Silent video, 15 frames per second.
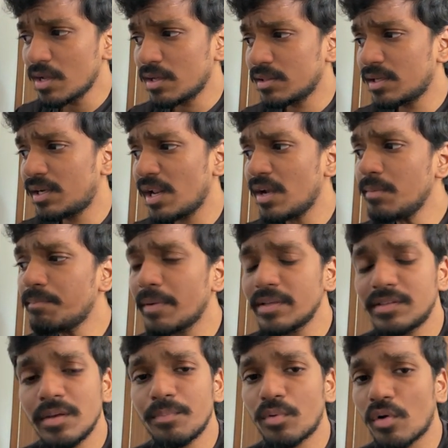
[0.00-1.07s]
the 10
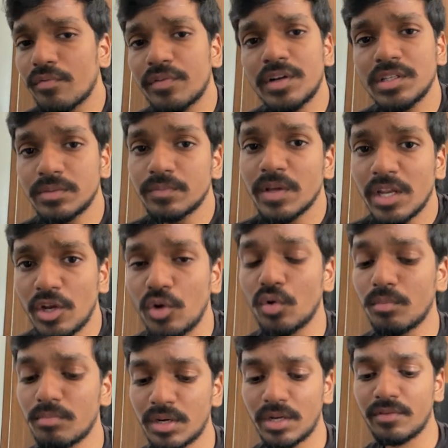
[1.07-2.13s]
paise profit is very low
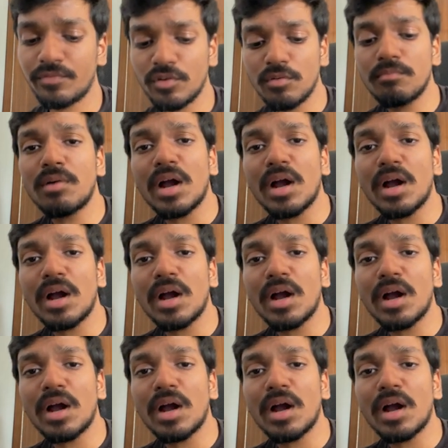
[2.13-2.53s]
but if you're